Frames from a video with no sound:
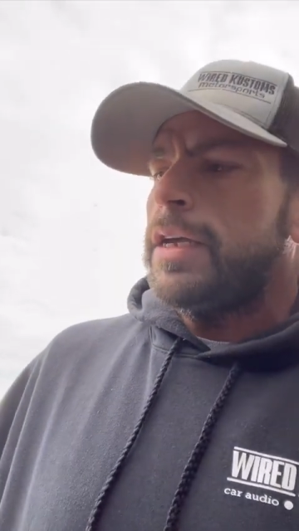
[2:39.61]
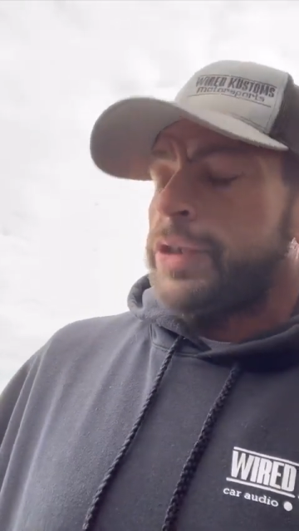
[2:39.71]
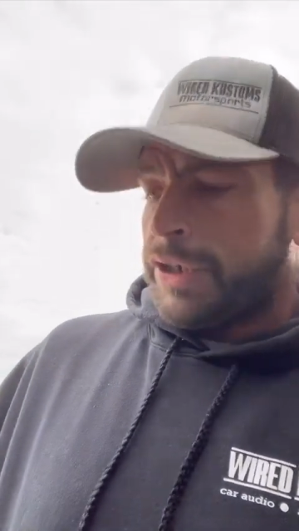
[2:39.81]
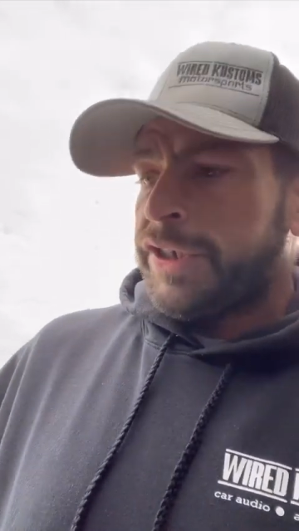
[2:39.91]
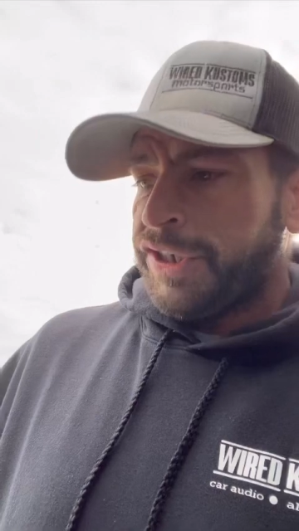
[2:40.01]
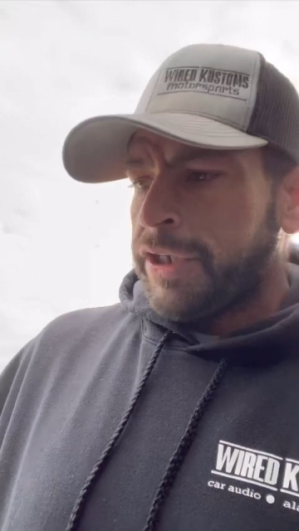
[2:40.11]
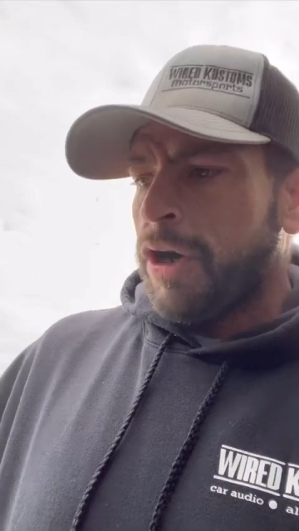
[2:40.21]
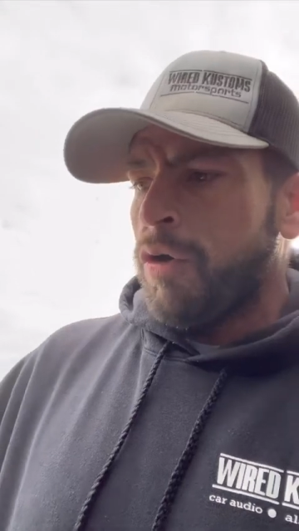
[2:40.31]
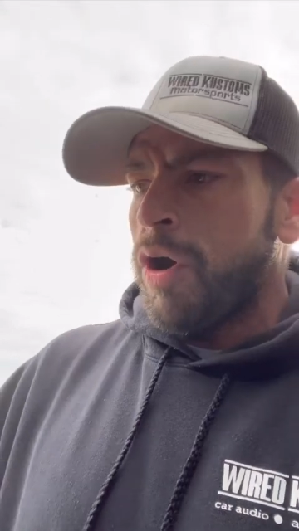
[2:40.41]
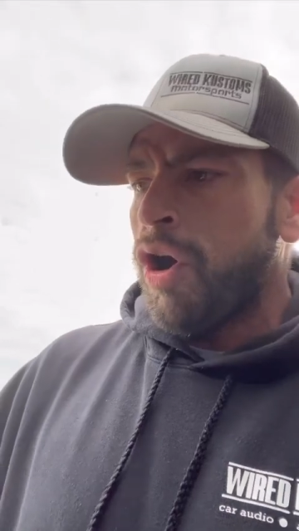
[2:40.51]

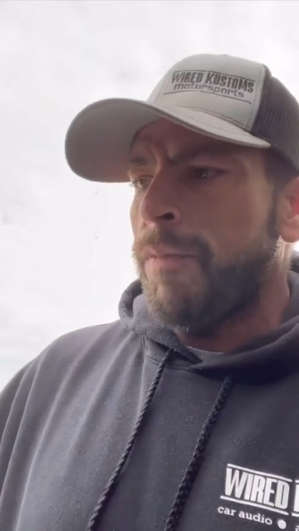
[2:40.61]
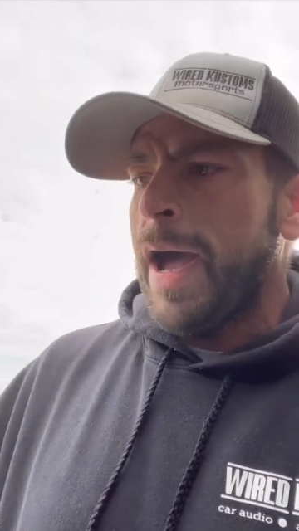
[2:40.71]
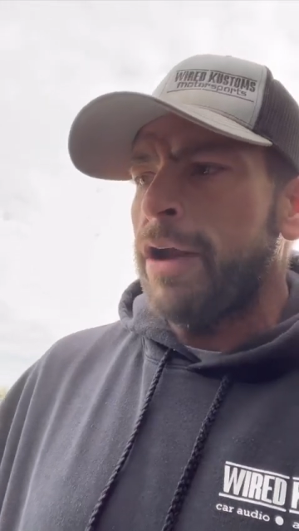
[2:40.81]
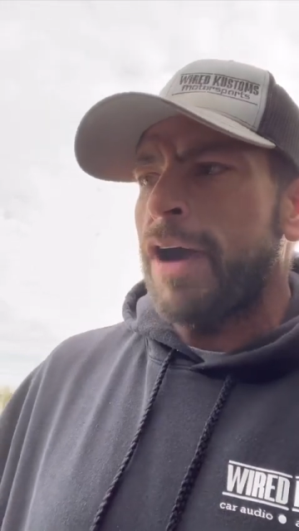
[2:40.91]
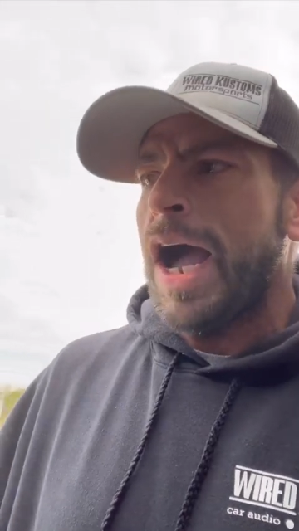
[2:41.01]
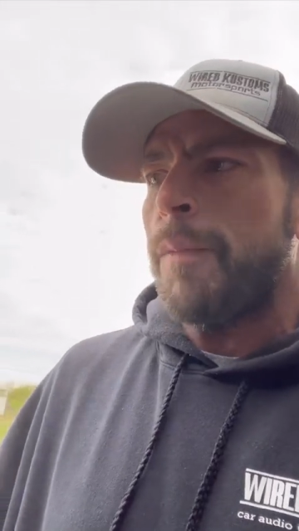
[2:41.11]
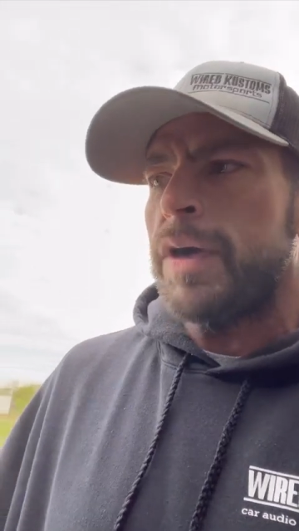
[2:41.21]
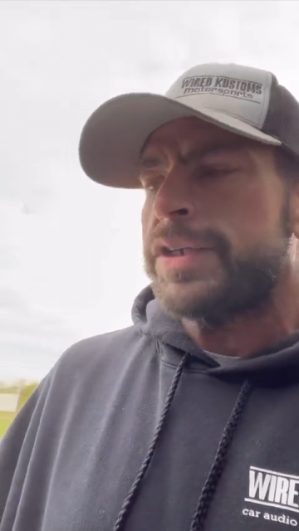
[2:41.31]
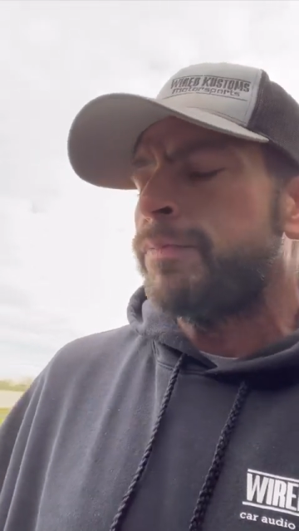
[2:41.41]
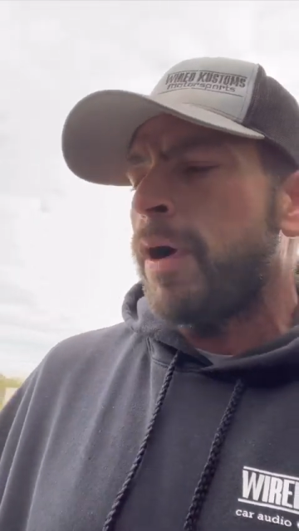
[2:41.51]
So no matter how
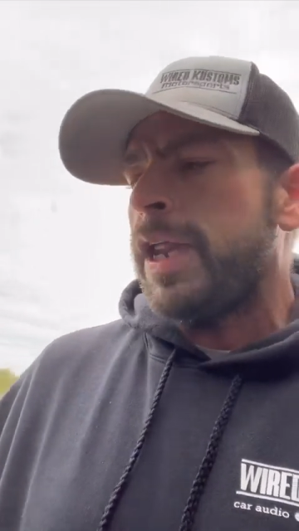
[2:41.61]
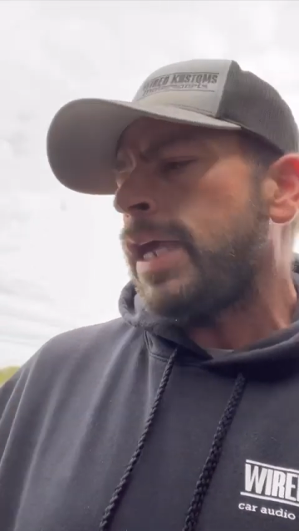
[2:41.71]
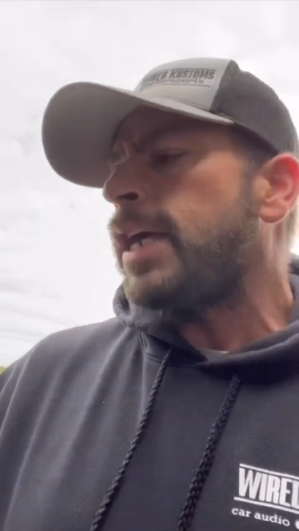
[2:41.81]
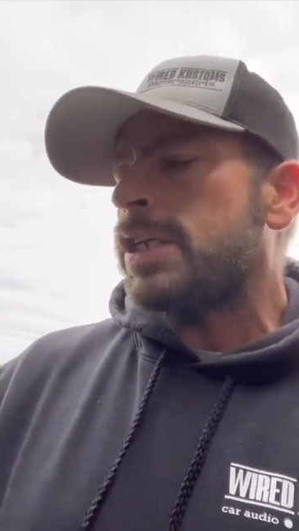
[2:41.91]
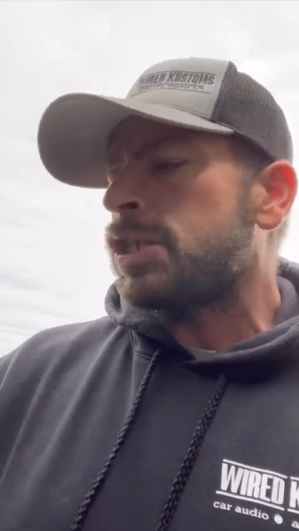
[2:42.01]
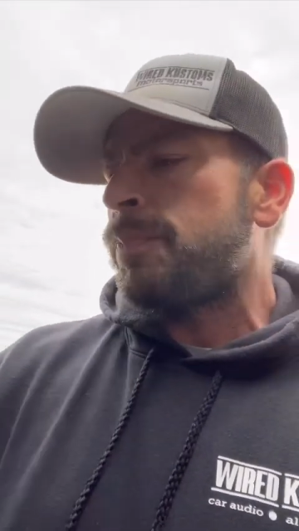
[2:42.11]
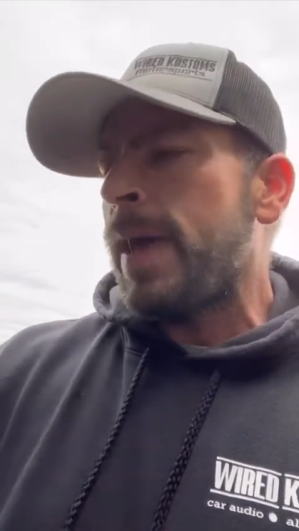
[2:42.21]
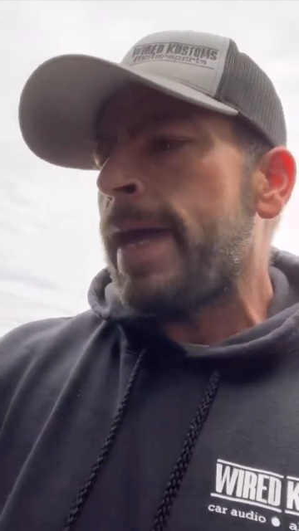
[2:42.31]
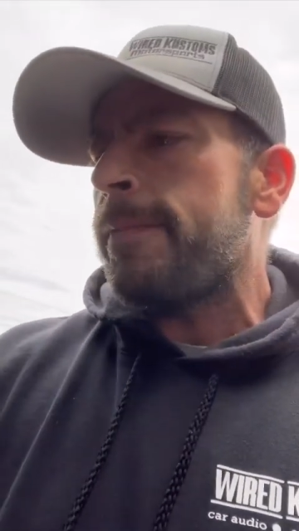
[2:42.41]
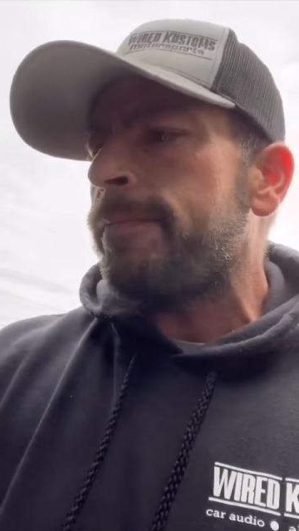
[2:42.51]
much money he
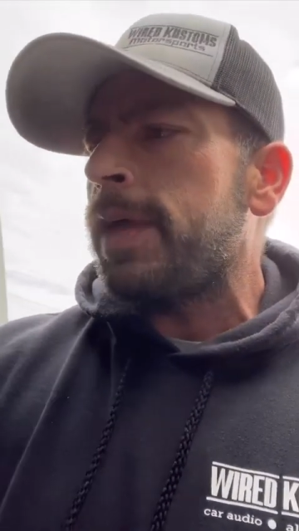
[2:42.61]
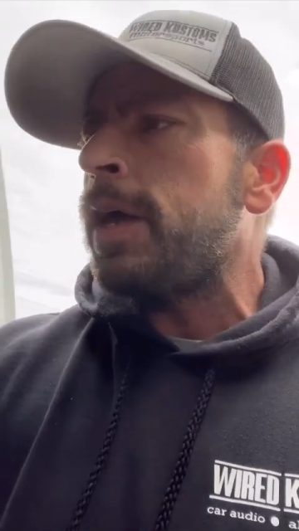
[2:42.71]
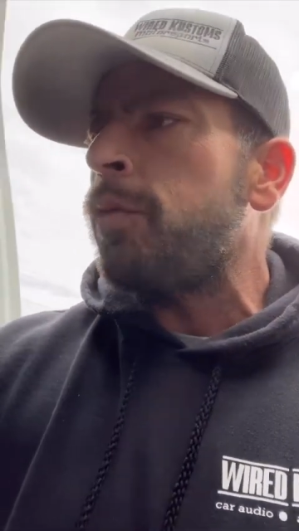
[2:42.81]
spent, he